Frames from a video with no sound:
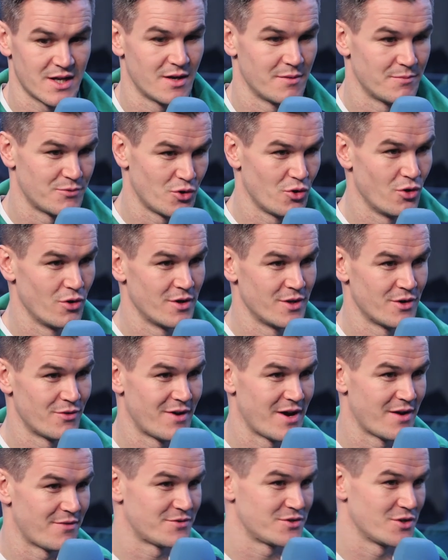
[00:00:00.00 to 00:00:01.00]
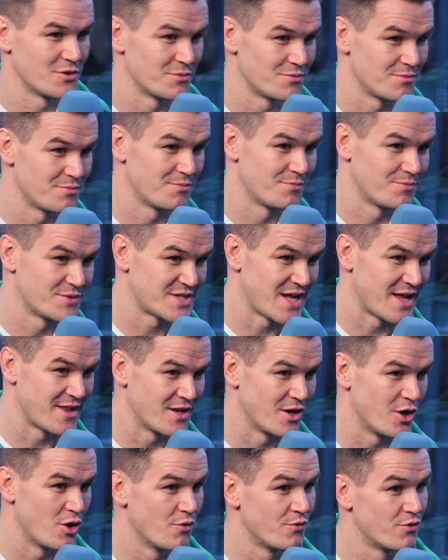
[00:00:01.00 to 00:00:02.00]
that I'm taller than the ref, so
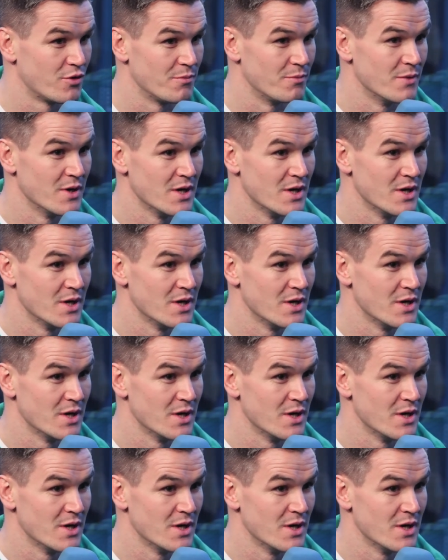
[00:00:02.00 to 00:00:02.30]
standing over him.